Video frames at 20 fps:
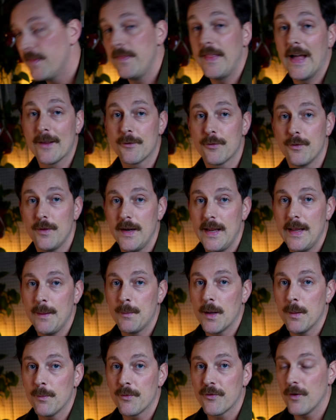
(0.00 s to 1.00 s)
That's where the name
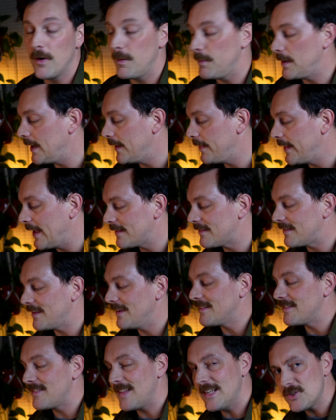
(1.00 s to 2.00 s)
comes from, and that's
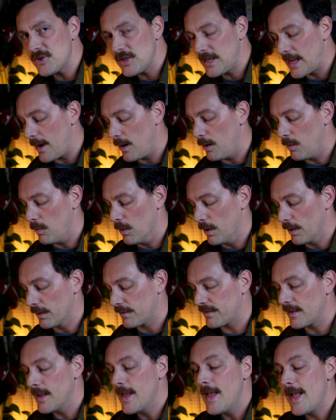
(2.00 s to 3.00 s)
essentially how it
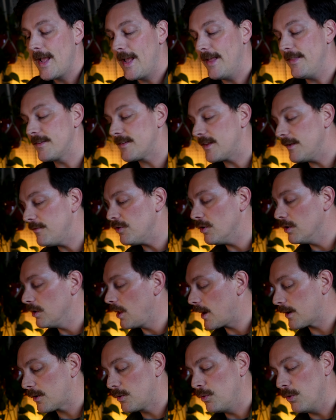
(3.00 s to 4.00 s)
works. And this gives you a
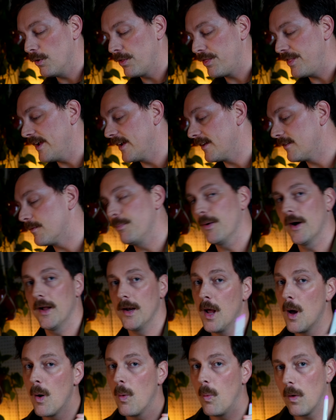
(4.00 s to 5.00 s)
lot of cool things, but
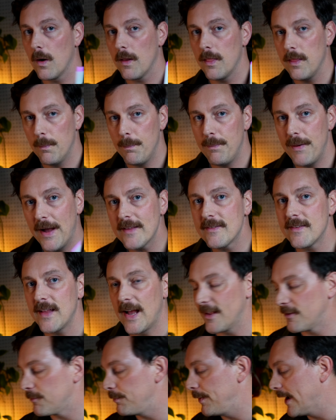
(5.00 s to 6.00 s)
one of the best
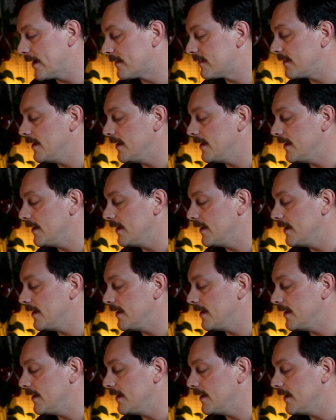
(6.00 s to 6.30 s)
aspects